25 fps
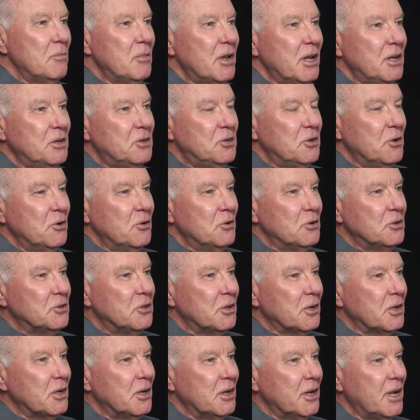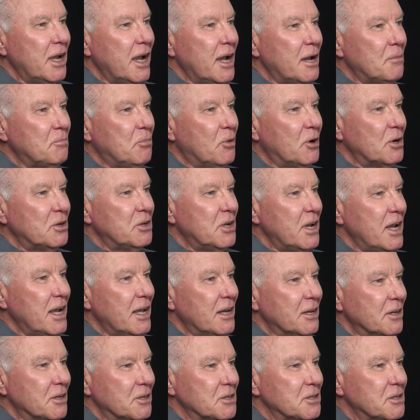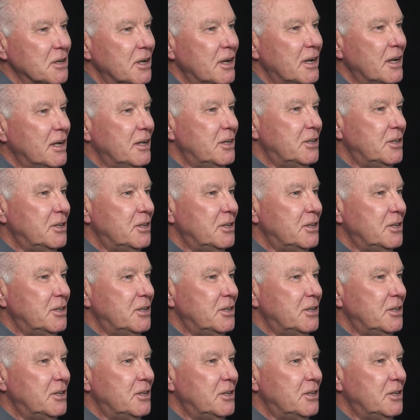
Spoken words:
many students that can count by tens,